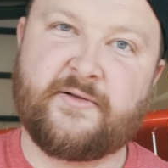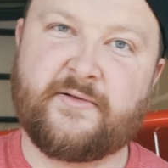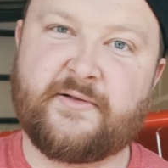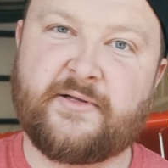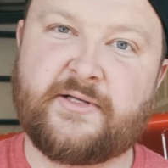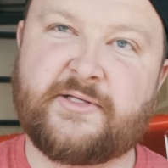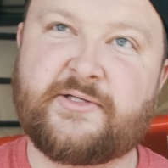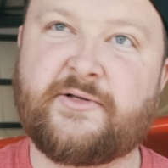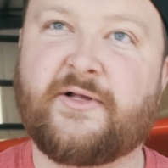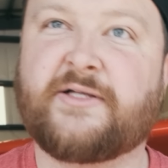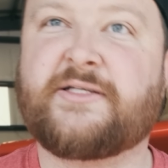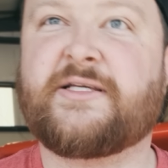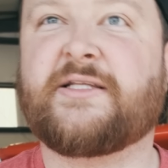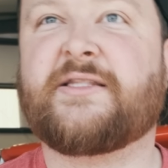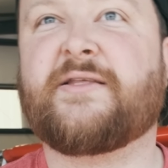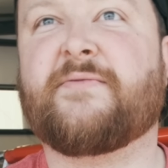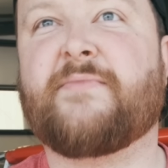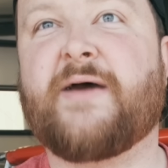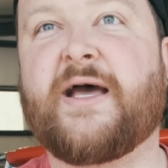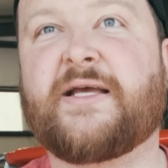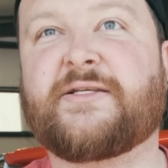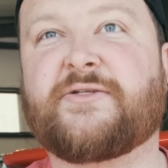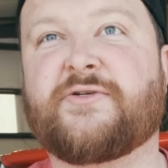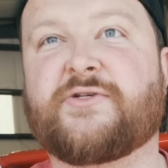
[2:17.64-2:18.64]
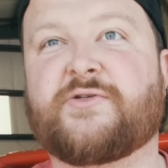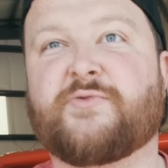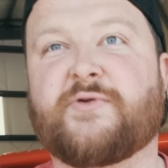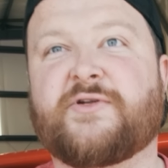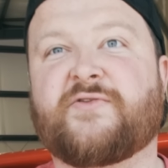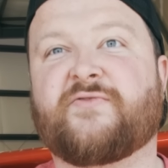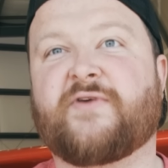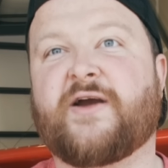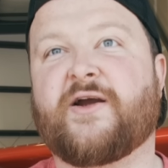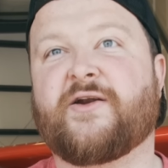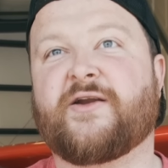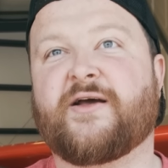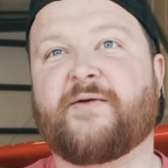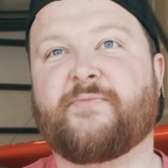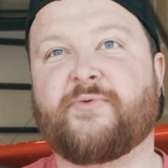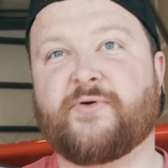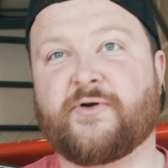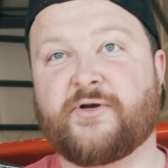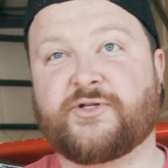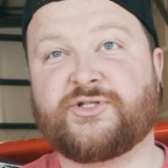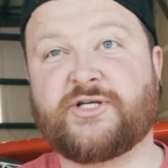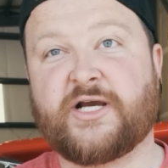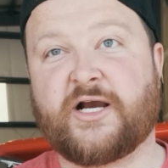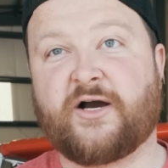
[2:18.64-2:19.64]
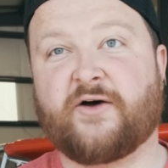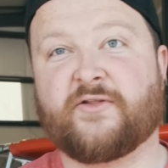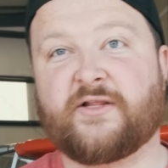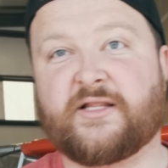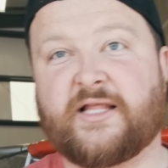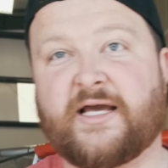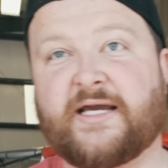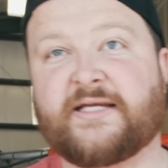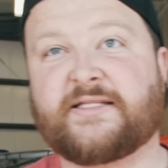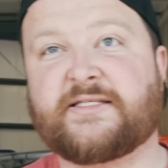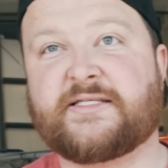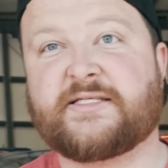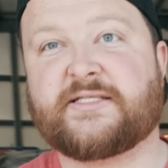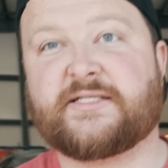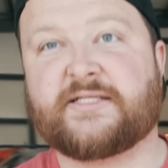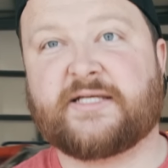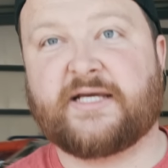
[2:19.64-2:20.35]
So let's get the master switch fired up. We'll go check all the lights,